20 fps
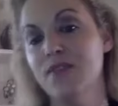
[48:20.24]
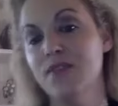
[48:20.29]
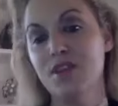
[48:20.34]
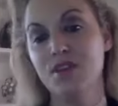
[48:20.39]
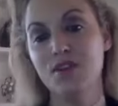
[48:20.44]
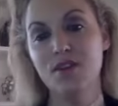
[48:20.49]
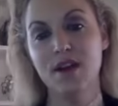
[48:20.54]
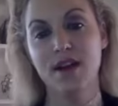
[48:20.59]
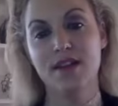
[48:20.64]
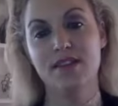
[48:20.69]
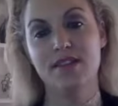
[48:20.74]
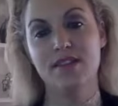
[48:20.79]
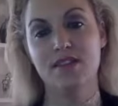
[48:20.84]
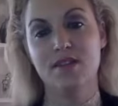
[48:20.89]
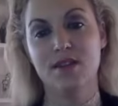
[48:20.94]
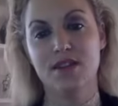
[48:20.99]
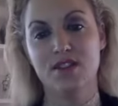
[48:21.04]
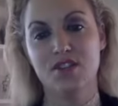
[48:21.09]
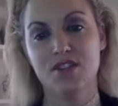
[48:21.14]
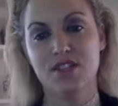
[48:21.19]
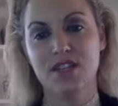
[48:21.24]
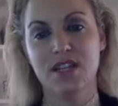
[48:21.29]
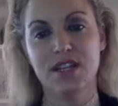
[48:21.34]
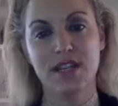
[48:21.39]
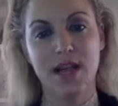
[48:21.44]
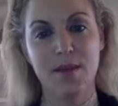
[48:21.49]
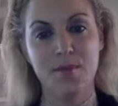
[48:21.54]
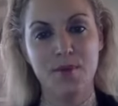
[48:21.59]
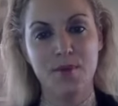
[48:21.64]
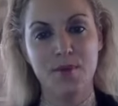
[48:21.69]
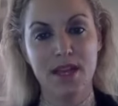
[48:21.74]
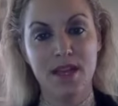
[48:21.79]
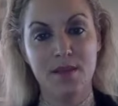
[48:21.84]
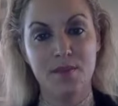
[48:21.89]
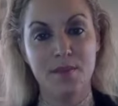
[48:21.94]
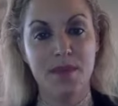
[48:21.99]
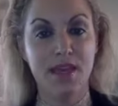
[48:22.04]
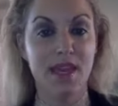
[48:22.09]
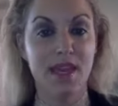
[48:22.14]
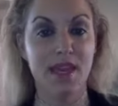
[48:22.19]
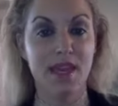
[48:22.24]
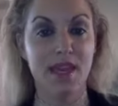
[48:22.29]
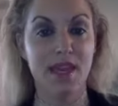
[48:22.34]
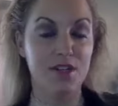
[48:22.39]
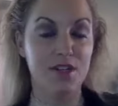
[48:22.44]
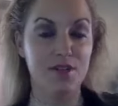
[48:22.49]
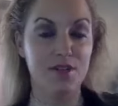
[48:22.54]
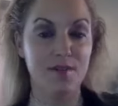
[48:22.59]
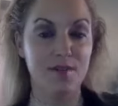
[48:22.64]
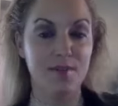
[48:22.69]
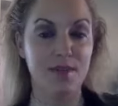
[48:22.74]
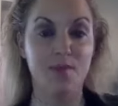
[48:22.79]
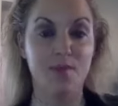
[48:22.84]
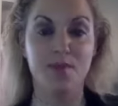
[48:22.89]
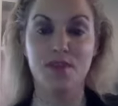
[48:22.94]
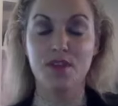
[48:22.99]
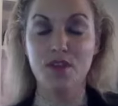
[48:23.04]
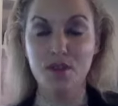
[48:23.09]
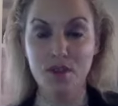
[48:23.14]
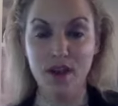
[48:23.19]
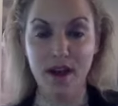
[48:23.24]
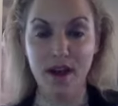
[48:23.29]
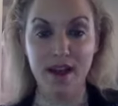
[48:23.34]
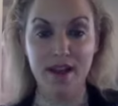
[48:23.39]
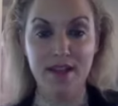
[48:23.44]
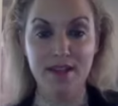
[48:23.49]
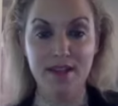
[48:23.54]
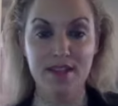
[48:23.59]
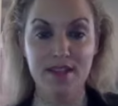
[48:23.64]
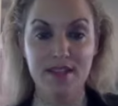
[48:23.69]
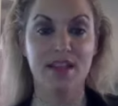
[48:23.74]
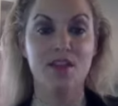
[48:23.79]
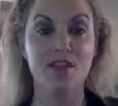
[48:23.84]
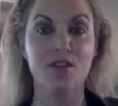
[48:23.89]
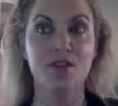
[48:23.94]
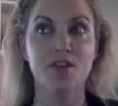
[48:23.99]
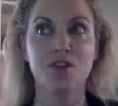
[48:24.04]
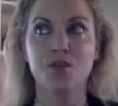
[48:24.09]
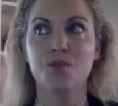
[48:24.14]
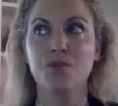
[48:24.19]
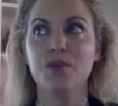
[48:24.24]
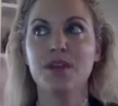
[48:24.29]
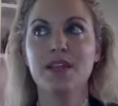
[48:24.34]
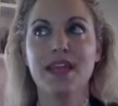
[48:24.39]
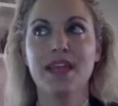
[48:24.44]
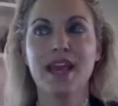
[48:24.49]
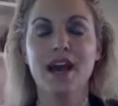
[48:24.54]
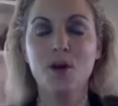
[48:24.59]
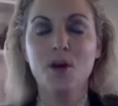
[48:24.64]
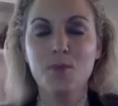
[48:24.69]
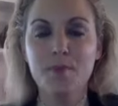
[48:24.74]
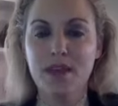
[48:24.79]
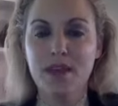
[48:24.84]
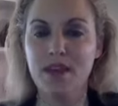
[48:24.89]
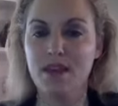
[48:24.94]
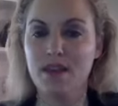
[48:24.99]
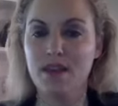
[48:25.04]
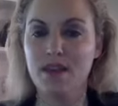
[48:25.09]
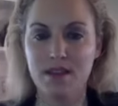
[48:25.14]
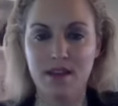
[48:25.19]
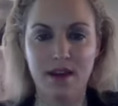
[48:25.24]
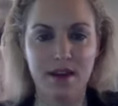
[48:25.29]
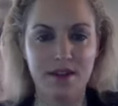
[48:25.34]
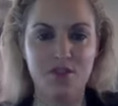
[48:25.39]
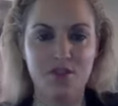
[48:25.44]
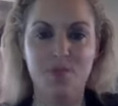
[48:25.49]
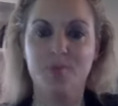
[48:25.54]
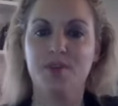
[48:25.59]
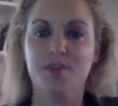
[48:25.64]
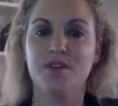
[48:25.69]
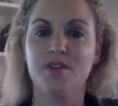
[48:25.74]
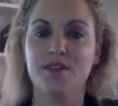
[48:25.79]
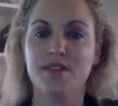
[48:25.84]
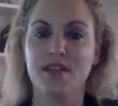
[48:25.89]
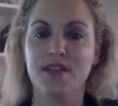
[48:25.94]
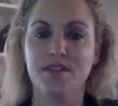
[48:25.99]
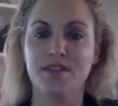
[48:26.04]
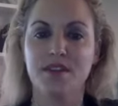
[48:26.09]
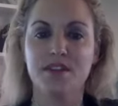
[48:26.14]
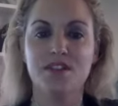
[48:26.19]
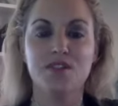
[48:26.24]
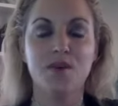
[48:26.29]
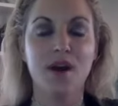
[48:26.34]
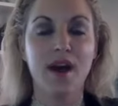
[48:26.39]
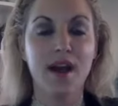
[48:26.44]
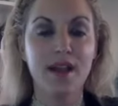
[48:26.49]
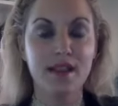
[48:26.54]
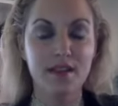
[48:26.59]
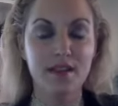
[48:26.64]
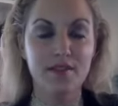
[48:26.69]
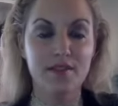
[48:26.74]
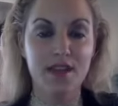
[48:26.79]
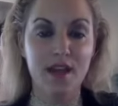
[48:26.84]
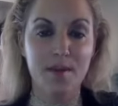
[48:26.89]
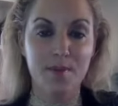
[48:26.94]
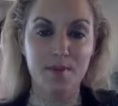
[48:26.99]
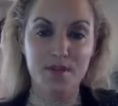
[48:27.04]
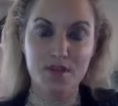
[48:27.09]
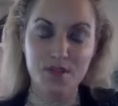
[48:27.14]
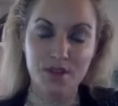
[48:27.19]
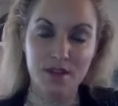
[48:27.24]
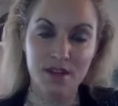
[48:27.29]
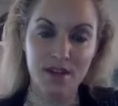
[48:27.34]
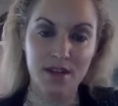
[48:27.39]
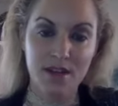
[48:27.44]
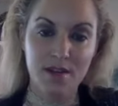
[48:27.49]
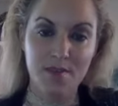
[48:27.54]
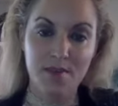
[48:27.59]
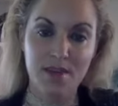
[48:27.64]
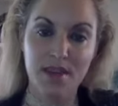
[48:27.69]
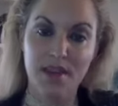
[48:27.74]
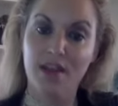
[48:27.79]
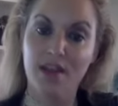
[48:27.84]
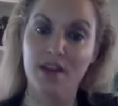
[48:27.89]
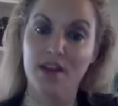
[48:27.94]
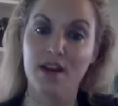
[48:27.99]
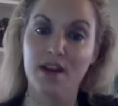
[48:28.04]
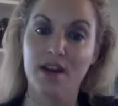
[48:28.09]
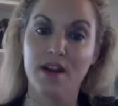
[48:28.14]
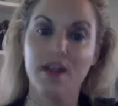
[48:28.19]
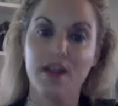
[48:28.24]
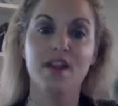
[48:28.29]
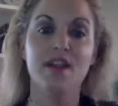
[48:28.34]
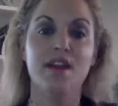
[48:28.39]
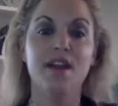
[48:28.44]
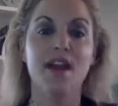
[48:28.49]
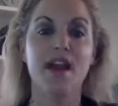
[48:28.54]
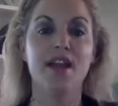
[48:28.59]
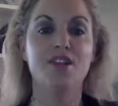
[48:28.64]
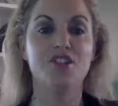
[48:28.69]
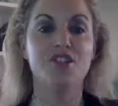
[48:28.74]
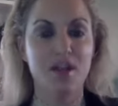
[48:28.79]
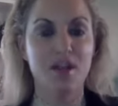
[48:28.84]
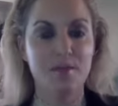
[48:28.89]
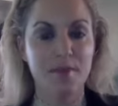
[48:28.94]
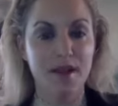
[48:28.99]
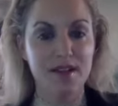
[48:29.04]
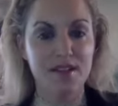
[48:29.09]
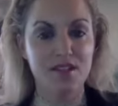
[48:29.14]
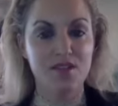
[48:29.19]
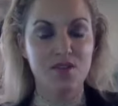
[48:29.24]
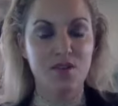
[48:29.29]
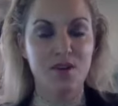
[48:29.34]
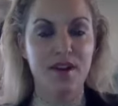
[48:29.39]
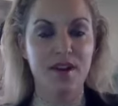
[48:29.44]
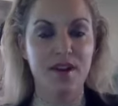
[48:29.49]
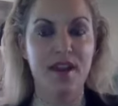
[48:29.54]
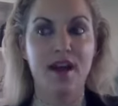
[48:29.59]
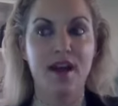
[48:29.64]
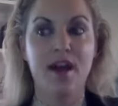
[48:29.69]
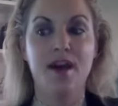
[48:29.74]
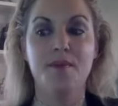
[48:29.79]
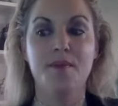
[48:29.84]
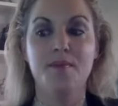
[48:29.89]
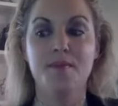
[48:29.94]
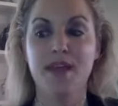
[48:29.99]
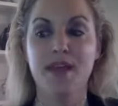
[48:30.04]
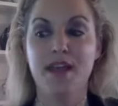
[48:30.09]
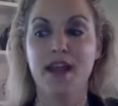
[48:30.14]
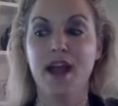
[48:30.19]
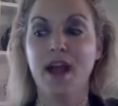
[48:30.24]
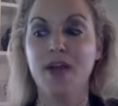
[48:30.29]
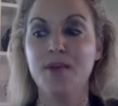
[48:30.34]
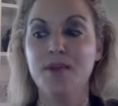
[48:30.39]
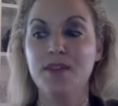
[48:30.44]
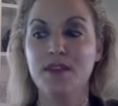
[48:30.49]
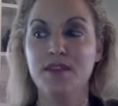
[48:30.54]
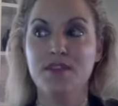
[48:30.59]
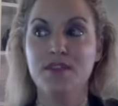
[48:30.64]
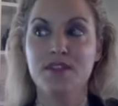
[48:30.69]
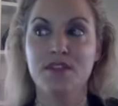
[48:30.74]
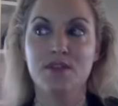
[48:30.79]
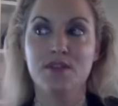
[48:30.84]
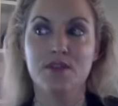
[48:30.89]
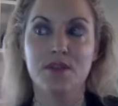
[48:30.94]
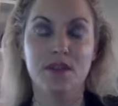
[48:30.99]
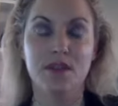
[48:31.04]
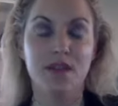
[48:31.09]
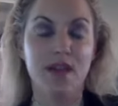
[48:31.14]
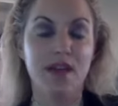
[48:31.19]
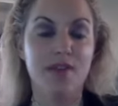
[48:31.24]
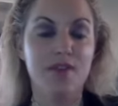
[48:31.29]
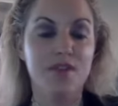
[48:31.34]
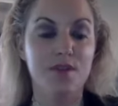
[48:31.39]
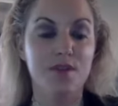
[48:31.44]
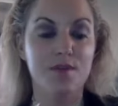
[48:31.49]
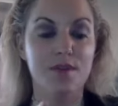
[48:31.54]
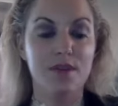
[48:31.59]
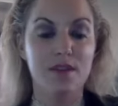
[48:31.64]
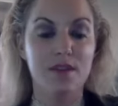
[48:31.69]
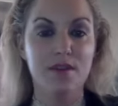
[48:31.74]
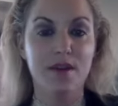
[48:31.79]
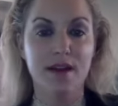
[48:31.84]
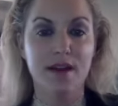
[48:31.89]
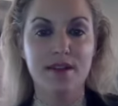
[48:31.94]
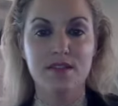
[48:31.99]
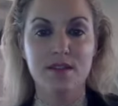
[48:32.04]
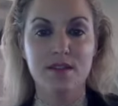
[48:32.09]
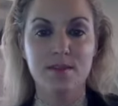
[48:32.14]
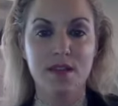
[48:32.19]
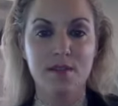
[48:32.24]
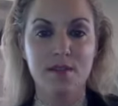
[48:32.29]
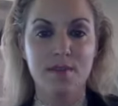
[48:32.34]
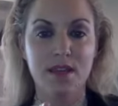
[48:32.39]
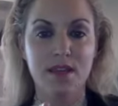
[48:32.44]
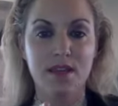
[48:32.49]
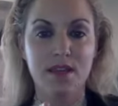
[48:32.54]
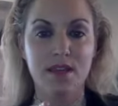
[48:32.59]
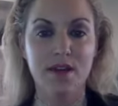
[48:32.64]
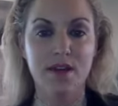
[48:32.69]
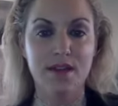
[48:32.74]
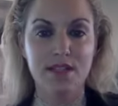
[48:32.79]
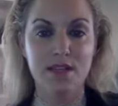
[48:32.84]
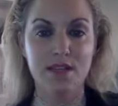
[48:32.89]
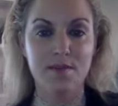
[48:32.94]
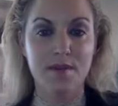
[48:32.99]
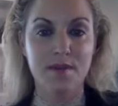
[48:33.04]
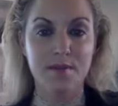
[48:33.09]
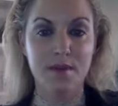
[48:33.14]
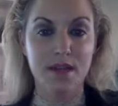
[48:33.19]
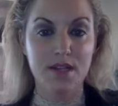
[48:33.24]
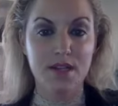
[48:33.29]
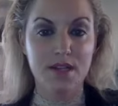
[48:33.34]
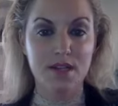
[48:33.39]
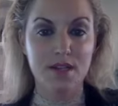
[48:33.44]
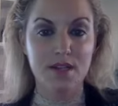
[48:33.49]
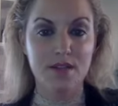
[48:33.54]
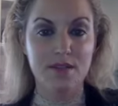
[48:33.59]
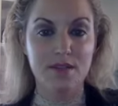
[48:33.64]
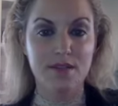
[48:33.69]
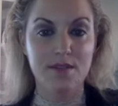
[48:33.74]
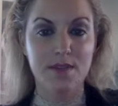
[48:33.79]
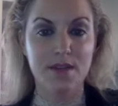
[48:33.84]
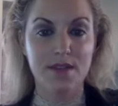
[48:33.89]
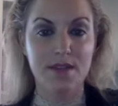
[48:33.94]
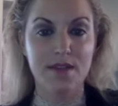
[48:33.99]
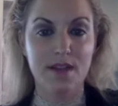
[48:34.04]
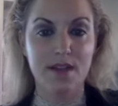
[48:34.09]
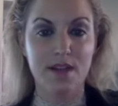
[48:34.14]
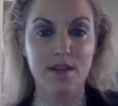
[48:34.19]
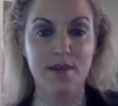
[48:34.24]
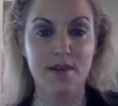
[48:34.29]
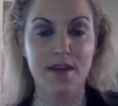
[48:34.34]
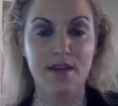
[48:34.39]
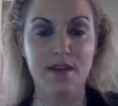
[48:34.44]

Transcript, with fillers: you guys do and just collaborating and being able to do something with you guys, because I know you're really helping the entrepreneurs out there. So I love the opportunity to be here and share my story. Um, and I would love to do a live show with you guys. So I'm going to make you guys come on my show so we can talk about